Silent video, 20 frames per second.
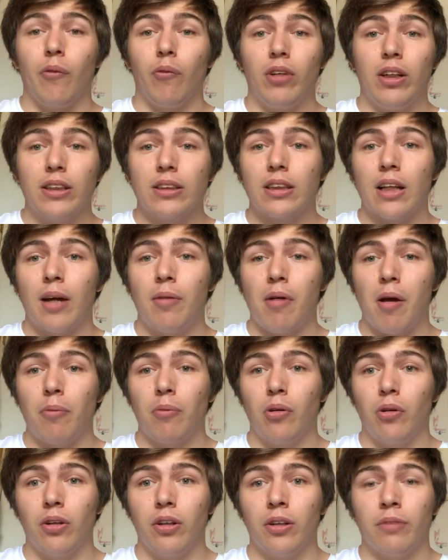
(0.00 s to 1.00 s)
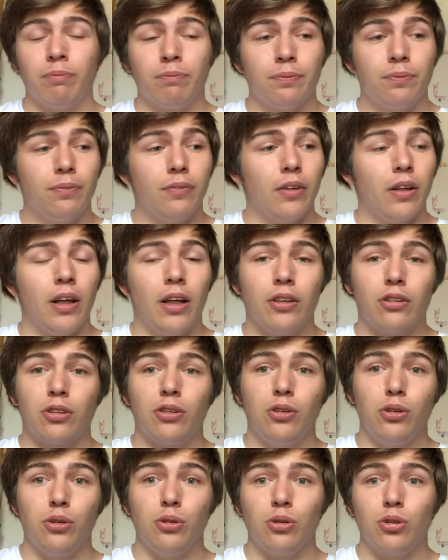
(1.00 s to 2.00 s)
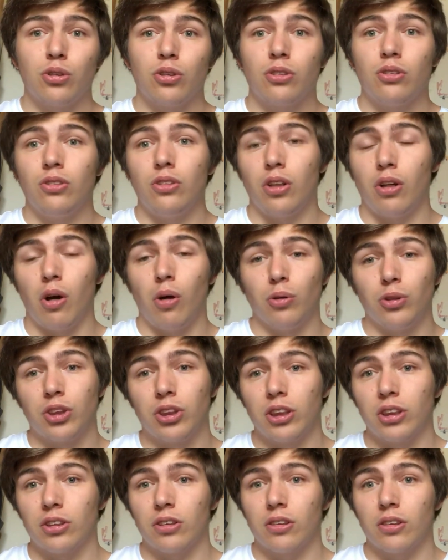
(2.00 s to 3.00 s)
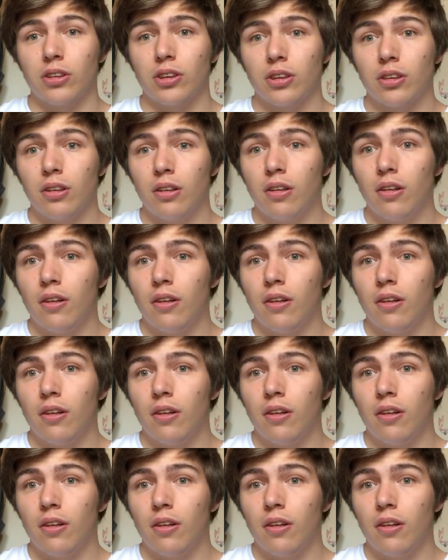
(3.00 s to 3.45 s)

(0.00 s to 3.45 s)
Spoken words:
This time I'm going to introduce the Ghost Sisters,